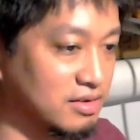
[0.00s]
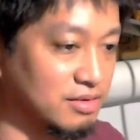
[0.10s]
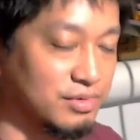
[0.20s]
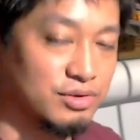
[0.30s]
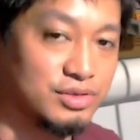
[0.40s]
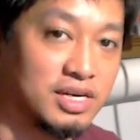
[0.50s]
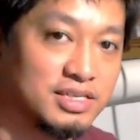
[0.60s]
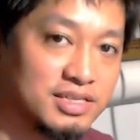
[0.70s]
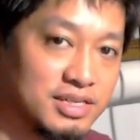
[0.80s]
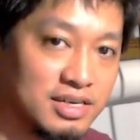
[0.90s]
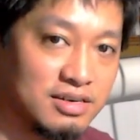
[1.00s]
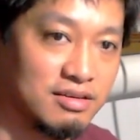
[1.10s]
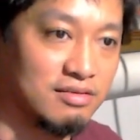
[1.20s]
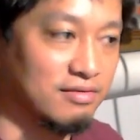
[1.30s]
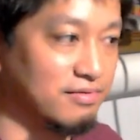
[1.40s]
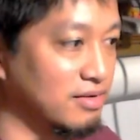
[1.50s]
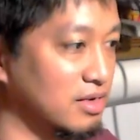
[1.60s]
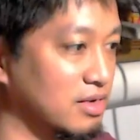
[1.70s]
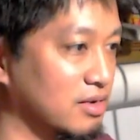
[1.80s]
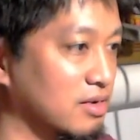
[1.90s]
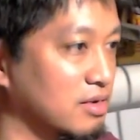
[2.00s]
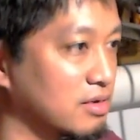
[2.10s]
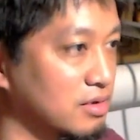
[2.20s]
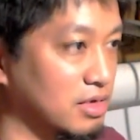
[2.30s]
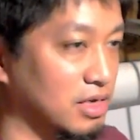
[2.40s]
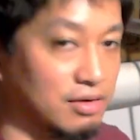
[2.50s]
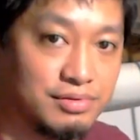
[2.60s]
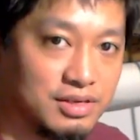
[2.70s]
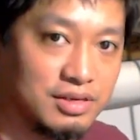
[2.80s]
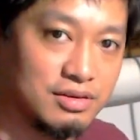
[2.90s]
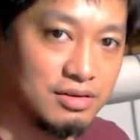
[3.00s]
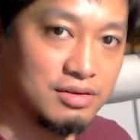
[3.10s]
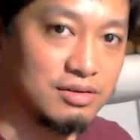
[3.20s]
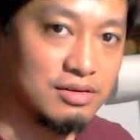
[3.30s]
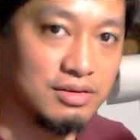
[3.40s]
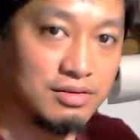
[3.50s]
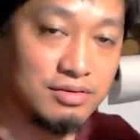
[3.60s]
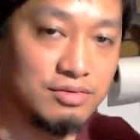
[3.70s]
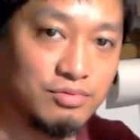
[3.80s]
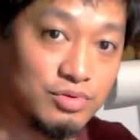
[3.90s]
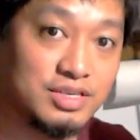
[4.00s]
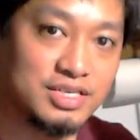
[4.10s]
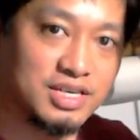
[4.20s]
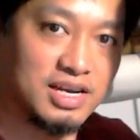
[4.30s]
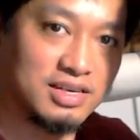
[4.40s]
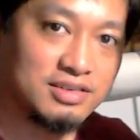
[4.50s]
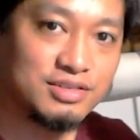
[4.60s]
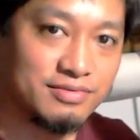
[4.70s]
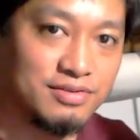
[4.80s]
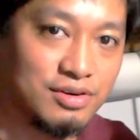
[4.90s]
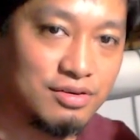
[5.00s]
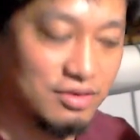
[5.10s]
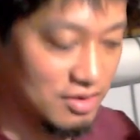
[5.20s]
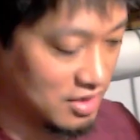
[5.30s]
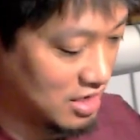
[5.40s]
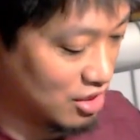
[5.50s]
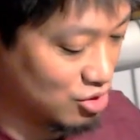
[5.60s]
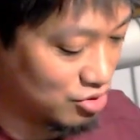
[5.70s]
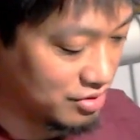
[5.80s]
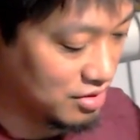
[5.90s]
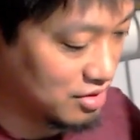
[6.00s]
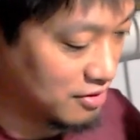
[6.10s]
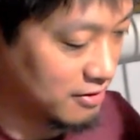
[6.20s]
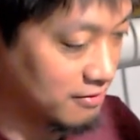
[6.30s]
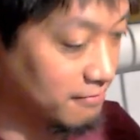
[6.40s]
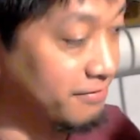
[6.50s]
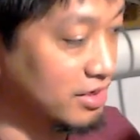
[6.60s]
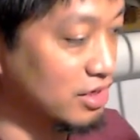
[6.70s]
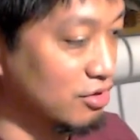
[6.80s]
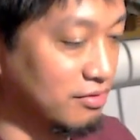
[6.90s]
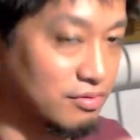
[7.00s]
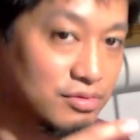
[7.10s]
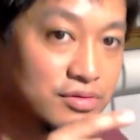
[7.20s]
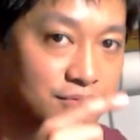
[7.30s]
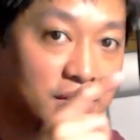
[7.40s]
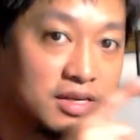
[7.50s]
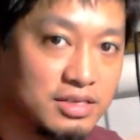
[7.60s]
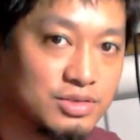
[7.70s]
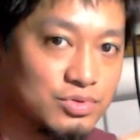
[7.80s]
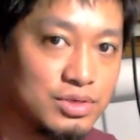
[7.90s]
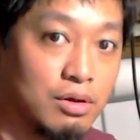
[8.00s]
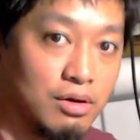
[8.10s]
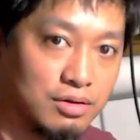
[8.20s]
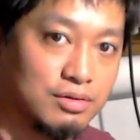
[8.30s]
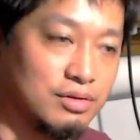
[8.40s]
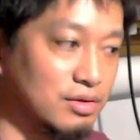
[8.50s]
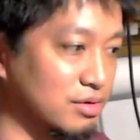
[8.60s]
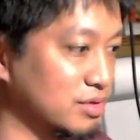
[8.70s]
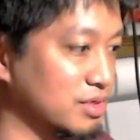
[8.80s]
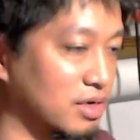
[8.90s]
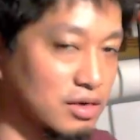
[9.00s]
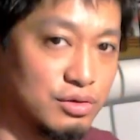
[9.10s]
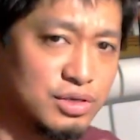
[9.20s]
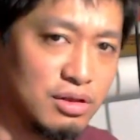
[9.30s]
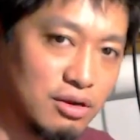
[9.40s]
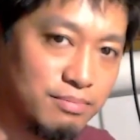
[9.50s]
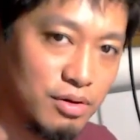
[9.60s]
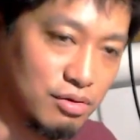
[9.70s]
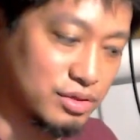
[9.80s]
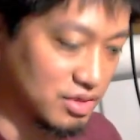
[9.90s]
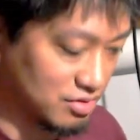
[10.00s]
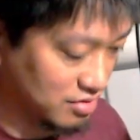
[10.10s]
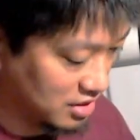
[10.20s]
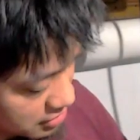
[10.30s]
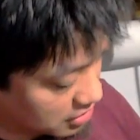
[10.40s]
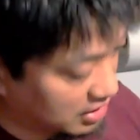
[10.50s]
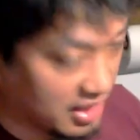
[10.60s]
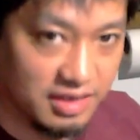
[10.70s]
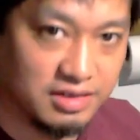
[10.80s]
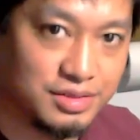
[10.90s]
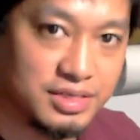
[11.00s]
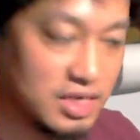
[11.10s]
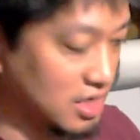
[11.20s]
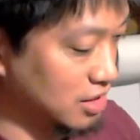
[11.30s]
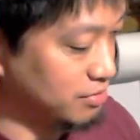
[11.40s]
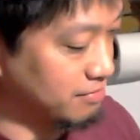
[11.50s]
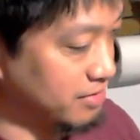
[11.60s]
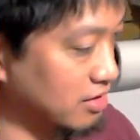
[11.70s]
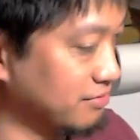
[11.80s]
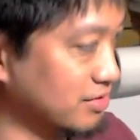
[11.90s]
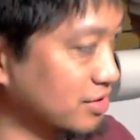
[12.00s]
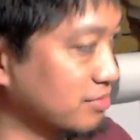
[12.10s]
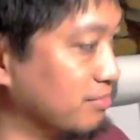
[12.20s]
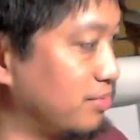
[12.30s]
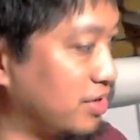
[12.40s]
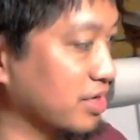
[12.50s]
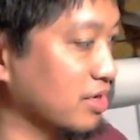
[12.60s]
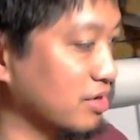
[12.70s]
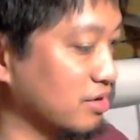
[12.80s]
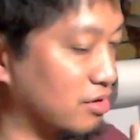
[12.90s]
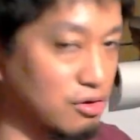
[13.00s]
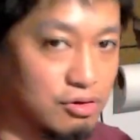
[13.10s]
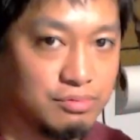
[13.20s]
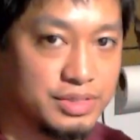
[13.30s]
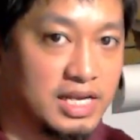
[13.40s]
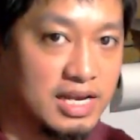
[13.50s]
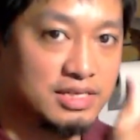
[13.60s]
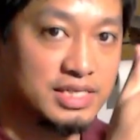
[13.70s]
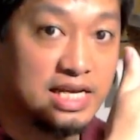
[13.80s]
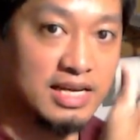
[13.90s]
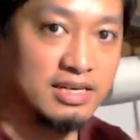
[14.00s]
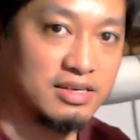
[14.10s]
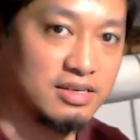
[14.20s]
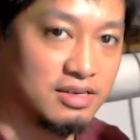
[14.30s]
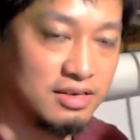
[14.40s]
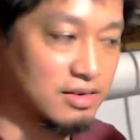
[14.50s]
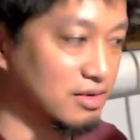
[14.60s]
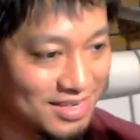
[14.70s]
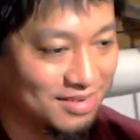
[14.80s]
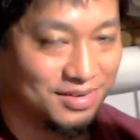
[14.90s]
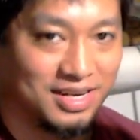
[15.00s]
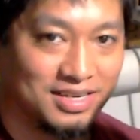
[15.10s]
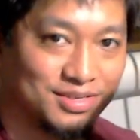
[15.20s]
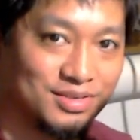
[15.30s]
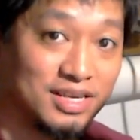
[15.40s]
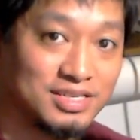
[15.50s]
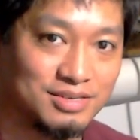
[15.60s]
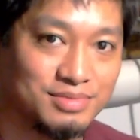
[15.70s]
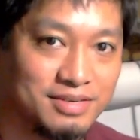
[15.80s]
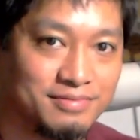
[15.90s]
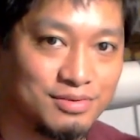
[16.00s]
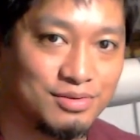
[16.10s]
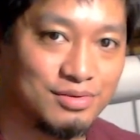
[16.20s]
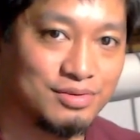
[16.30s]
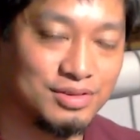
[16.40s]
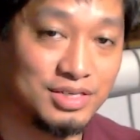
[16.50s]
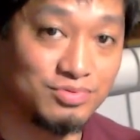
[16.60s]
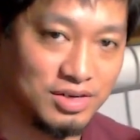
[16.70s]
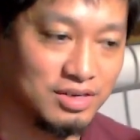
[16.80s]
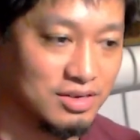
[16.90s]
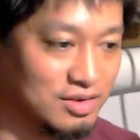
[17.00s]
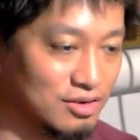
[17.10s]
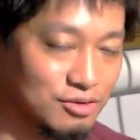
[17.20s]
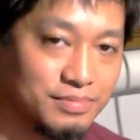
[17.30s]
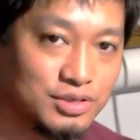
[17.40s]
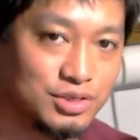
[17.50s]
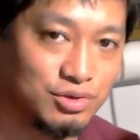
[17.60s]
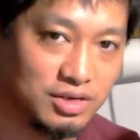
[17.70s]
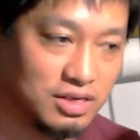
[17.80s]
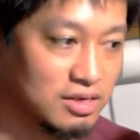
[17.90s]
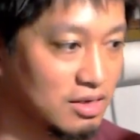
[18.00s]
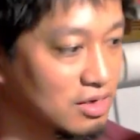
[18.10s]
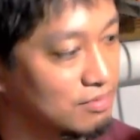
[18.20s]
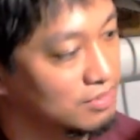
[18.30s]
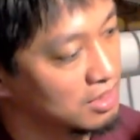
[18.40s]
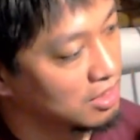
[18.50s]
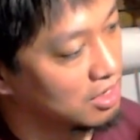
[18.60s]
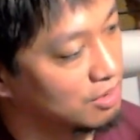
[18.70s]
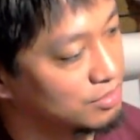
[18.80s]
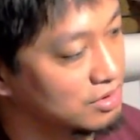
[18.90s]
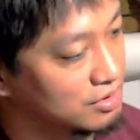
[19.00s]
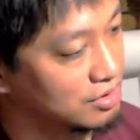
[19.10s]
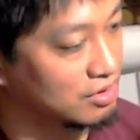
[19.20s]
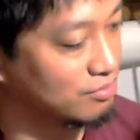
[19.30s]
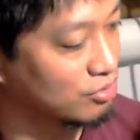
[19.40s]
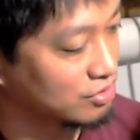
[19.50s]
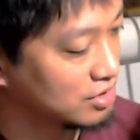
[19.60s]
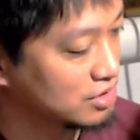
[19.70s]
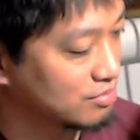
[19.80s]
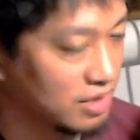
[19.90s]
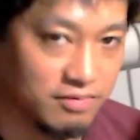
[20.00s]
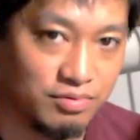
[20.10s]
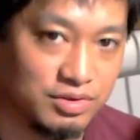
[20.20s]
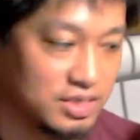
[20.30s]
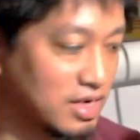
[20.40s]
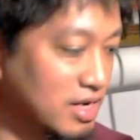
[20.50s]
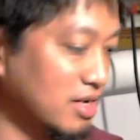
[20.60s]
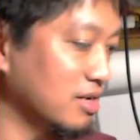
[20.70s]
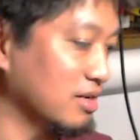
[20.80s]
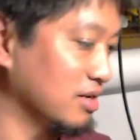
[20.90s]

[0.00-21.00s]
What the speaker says: Let me know what you guys think of everything with this guy so far. I know the video to make this was long, because there's a lot of parts, you know. Legs, hip and pelvis, body, arms, hands, head. Well, yeah, so that's going to be it for this one. Hope you enjoyed it. I'll be thinking of more things to make for this guy.